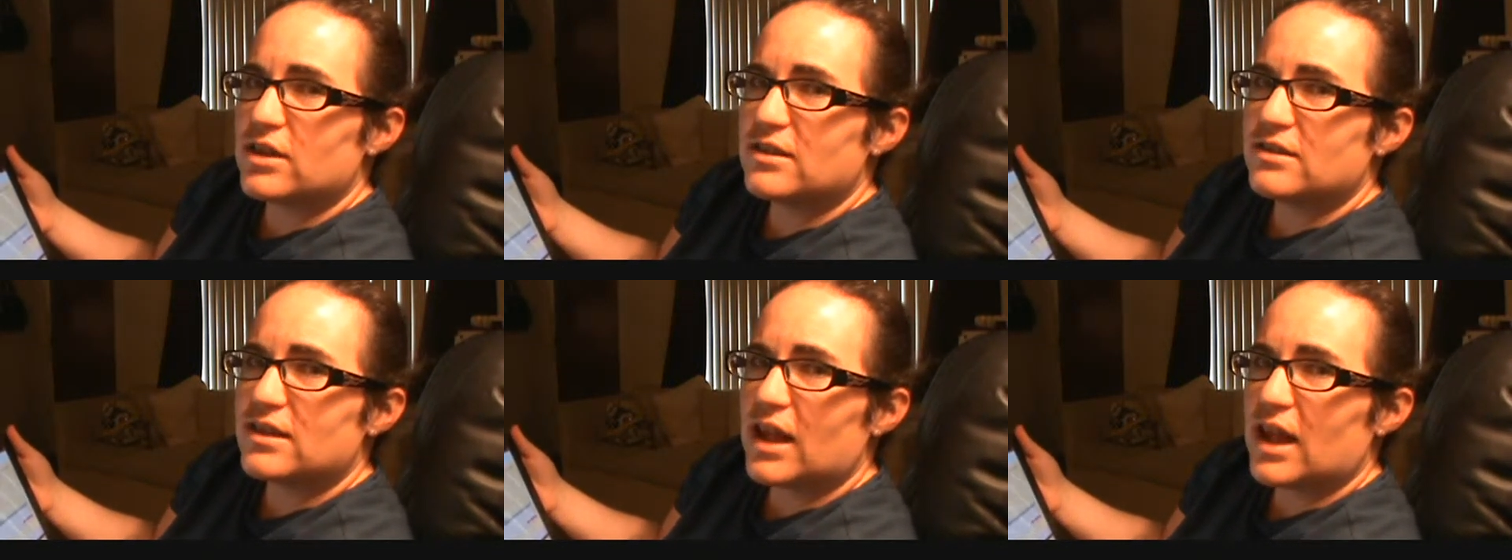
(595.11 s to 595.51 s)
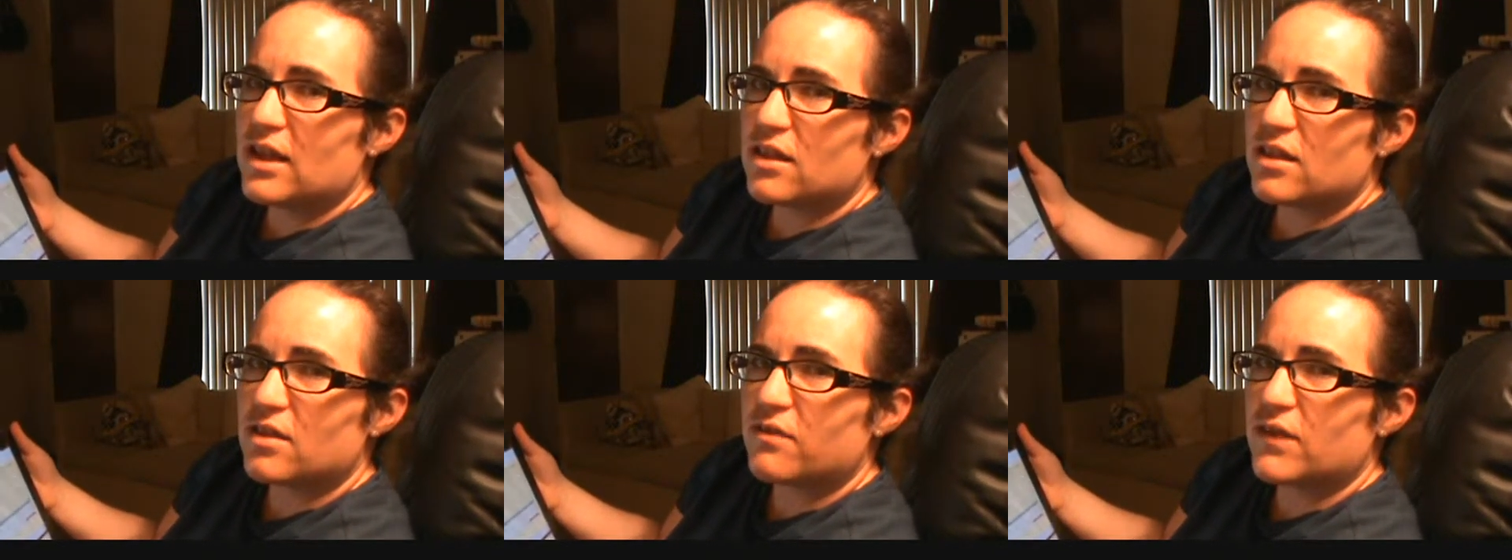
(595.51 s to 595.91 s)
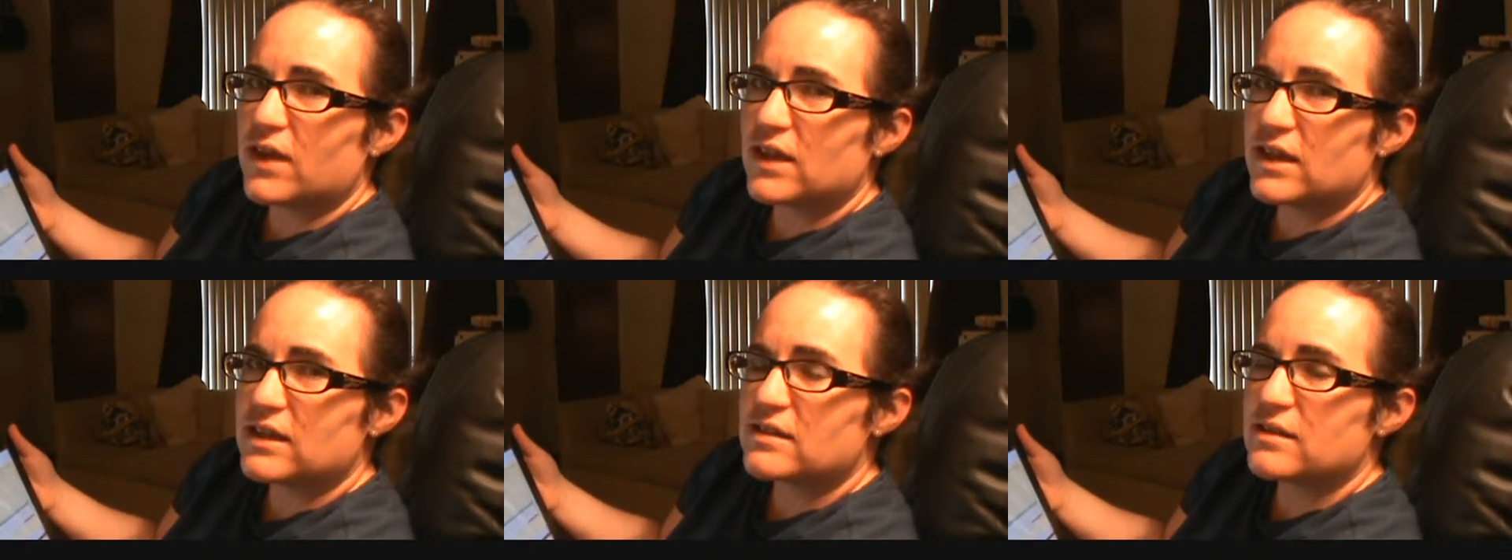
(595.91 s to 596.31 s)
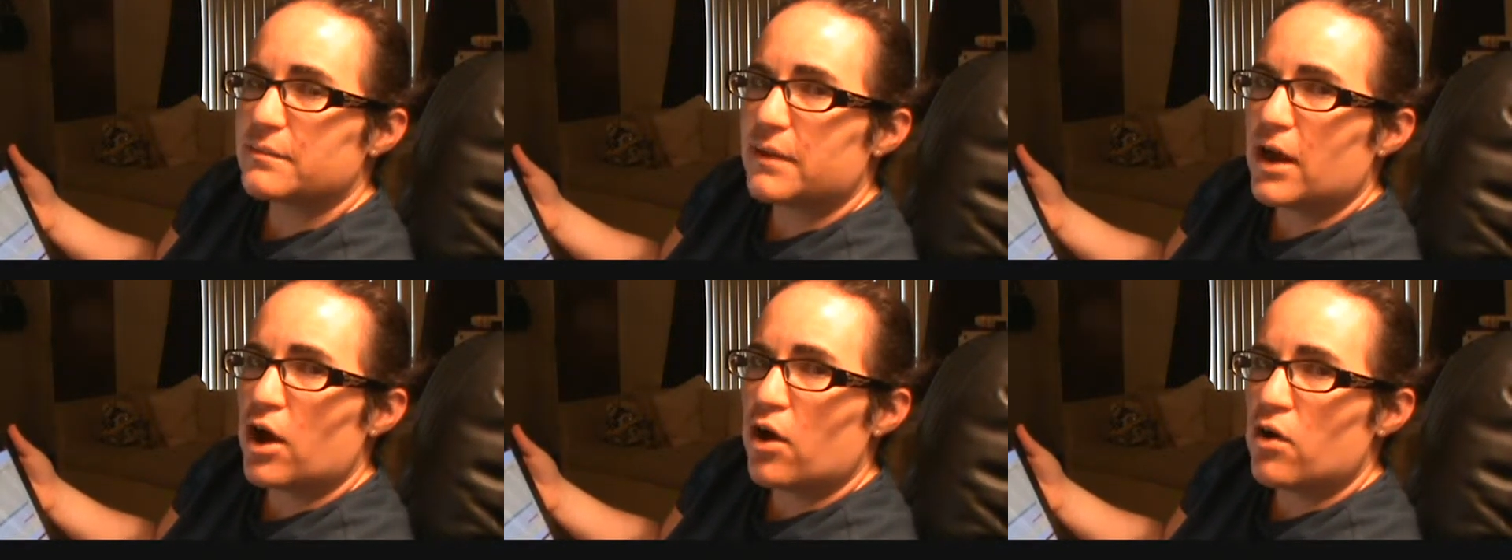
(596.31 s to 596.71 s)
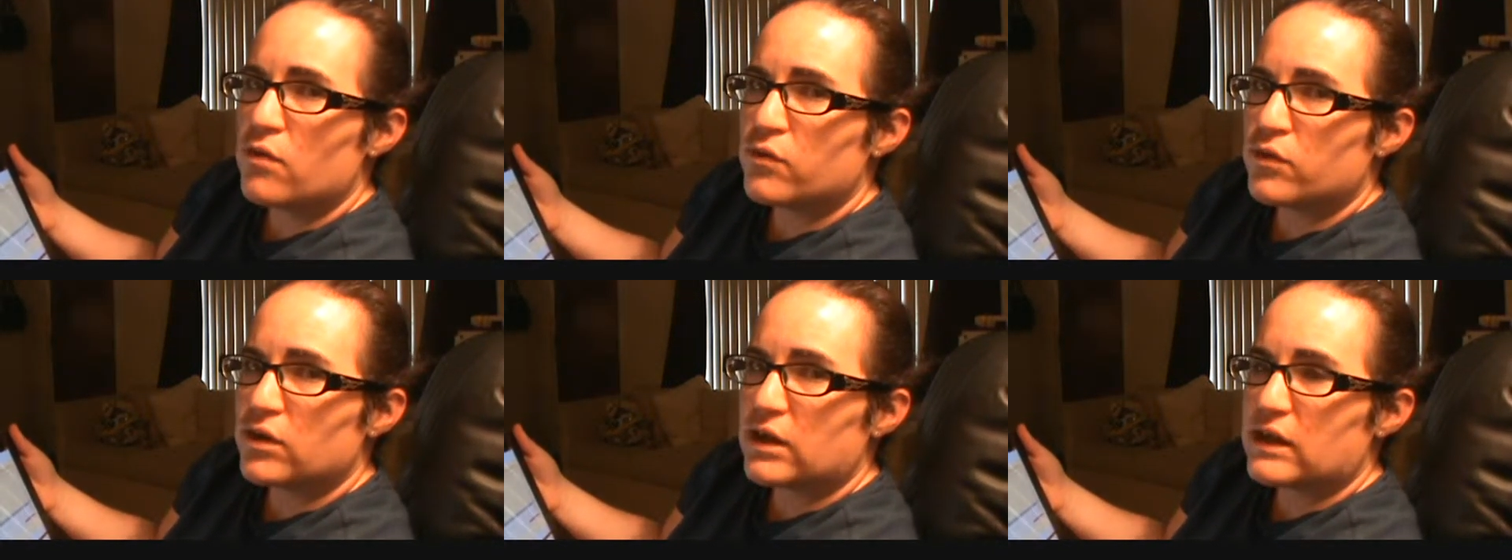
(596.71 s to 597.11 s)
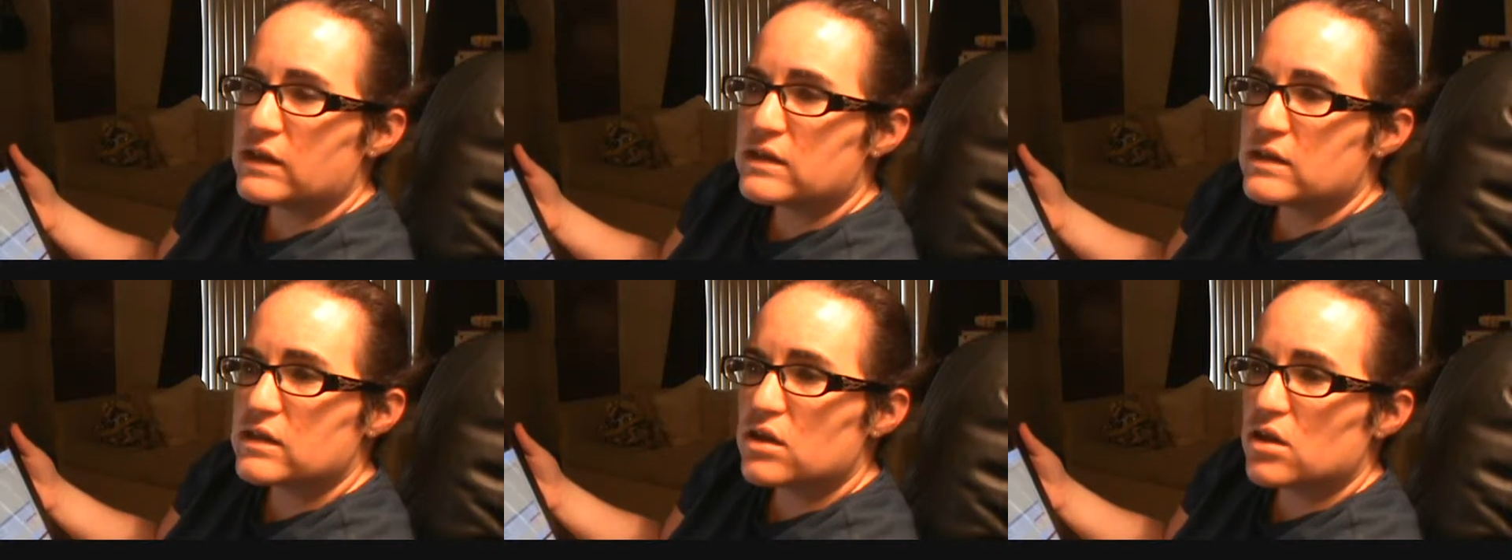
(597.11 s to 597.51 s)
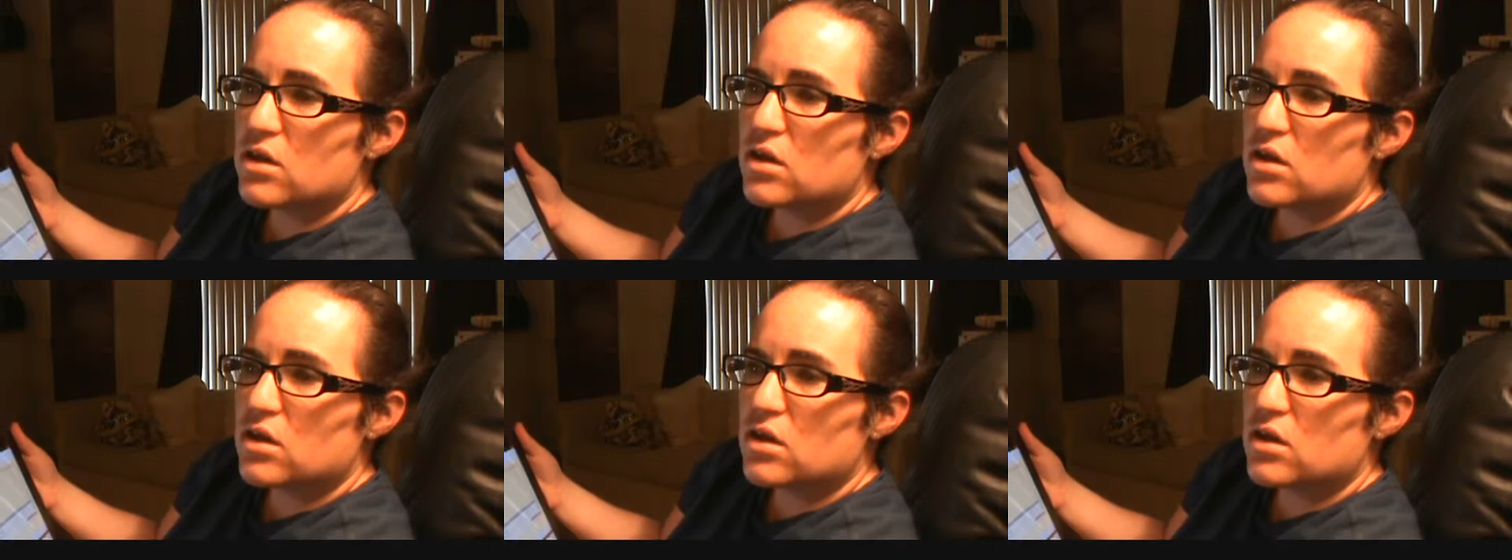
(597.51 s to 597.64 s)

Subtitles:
intense feelings in my ovaries